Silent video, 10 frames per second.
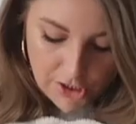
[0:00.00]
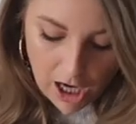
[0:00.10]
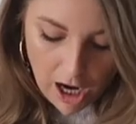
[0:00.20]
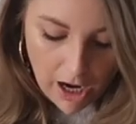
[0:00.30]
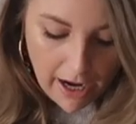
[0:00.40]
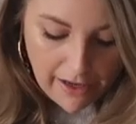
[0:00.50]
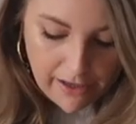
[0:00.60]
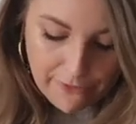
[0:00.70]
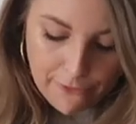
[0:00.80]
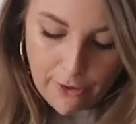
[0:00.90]

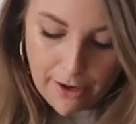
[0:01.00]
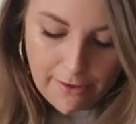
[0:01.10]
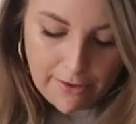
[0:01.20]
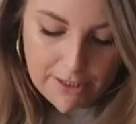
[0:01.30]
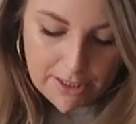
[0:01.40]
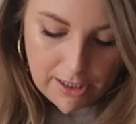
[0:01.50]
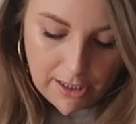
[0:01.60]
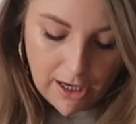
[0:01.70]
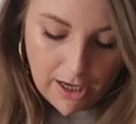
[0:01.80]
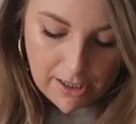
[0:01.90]
tie front
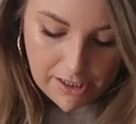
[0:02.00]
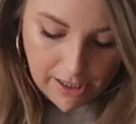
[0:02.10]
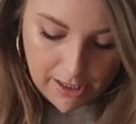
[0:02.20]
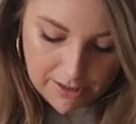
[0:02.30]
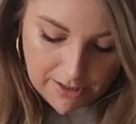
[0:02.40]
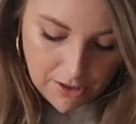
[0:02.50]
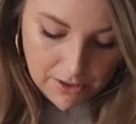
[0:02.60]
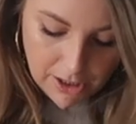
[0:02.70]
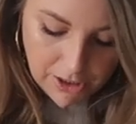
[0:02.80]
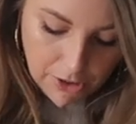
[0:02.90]
cardigan, so
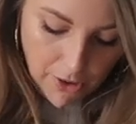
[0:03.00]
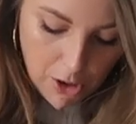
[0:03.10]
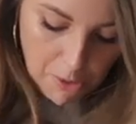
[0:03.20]
it'll look cute